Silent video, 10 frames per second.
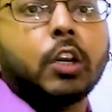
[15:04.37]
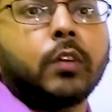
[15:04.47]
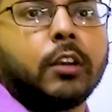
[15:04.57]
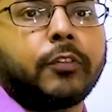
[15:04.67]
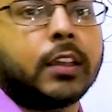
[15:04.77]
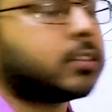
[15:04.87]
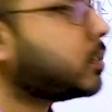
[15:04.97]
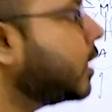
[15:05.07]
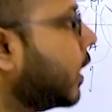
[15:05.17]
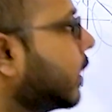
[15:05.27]
it will
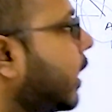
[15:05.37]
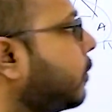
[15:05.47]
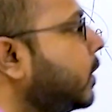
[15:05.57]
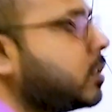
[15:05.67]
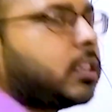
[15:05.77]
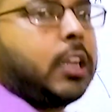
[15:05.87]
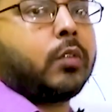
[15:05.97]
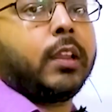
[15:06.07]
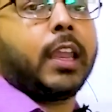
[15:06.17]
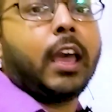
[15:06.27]
face, that means it
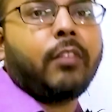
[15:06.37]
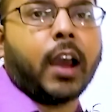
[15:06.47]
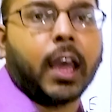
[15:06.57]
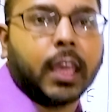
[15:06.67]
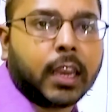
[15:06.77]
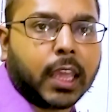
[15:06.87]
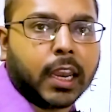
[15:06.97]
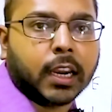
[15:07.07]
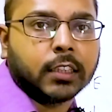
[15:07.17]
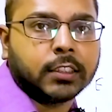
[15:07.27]
will have higher
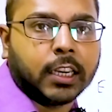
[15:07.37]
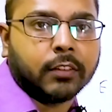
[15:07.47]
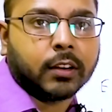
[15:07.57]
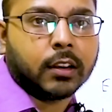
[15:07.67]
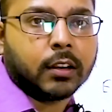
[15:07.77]
energy level.